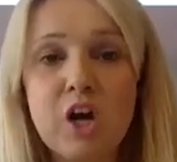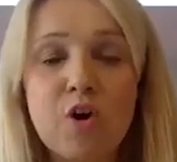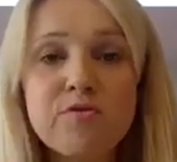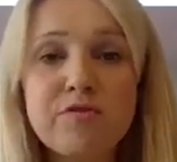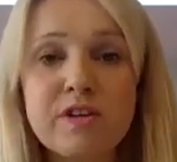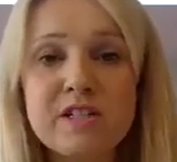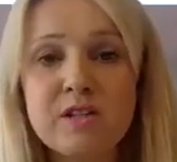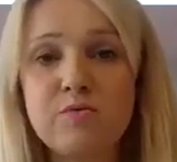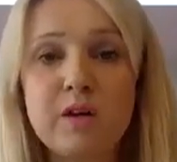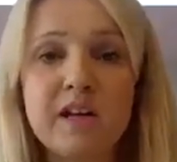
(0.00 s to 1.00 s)
comfort
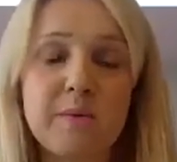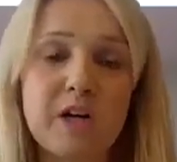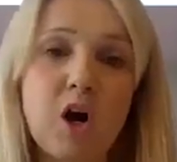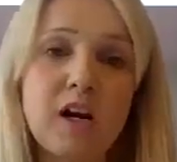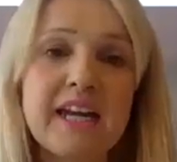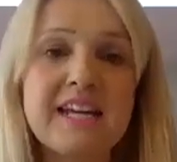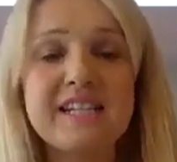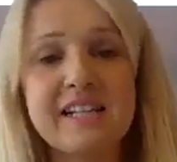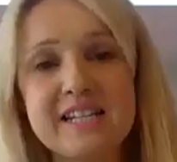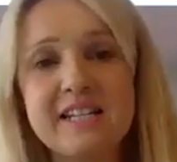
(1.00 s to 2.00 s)
of working with colleagues
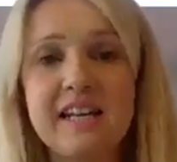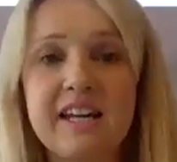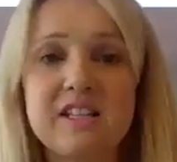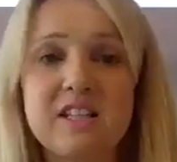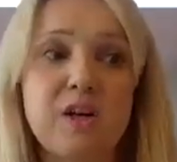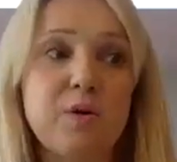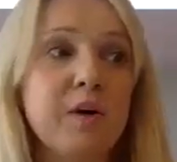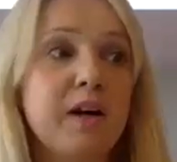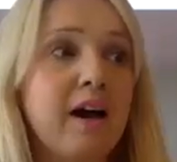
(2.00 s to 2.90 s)
and listening into